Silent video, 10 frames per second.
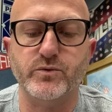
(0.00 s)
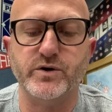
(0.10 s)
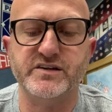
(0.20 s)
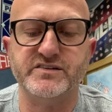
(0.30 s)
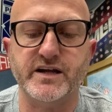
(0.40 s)
the
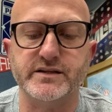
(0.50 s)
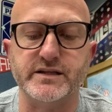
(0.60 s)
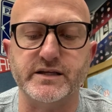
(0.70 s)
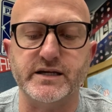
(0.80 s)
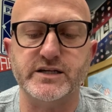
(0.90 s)
word
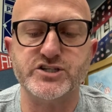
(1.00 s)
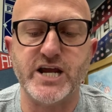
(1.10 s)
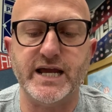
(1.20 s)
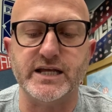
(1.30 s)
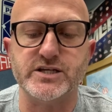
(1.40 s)
suddenly
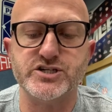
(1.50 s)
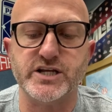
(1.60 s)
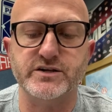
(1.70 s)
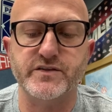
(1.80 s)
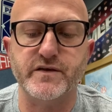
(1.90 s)
changed
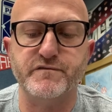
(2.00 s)
into the